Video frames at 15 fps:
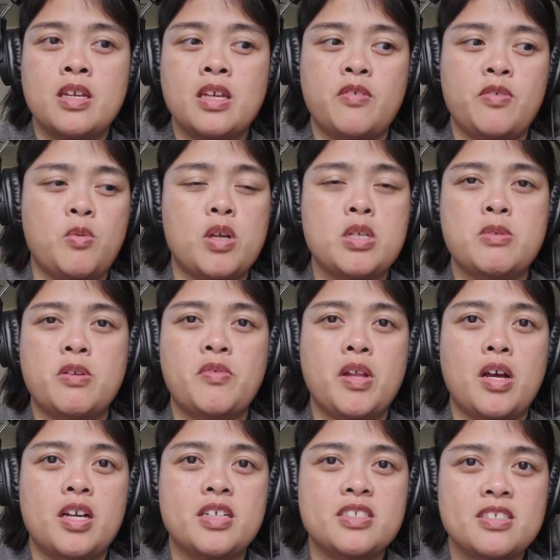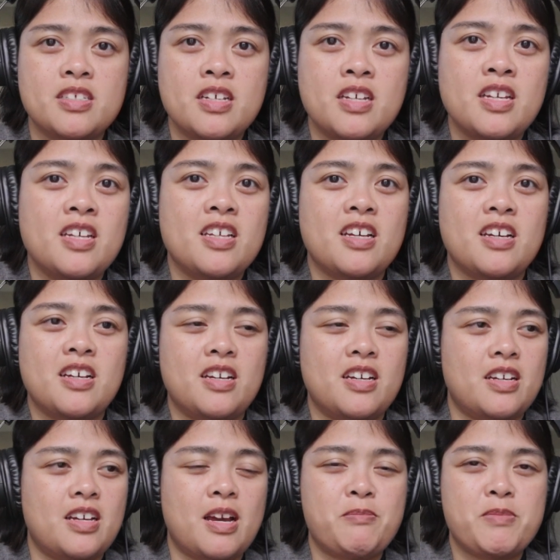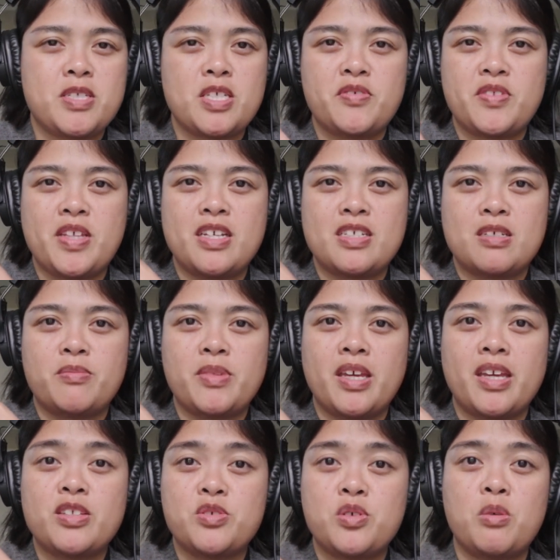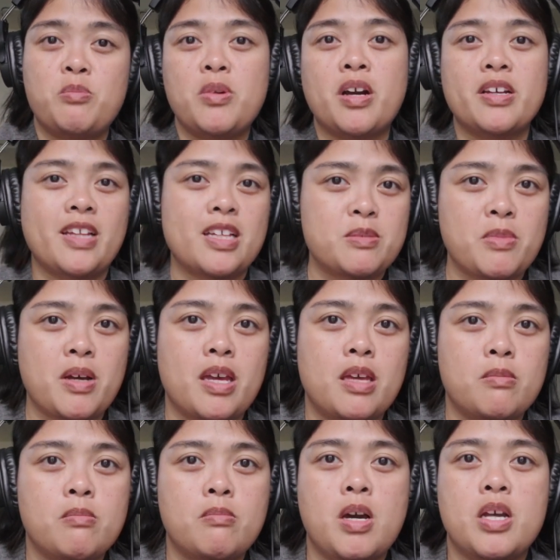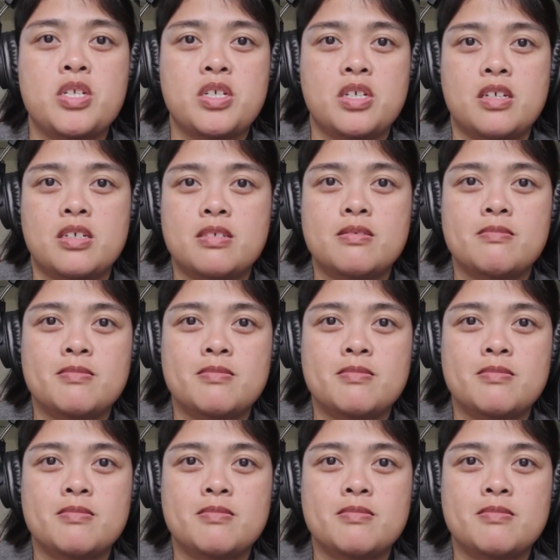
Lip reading: If you watch my vlogs, I'm sifting something into a mug. That's my matcha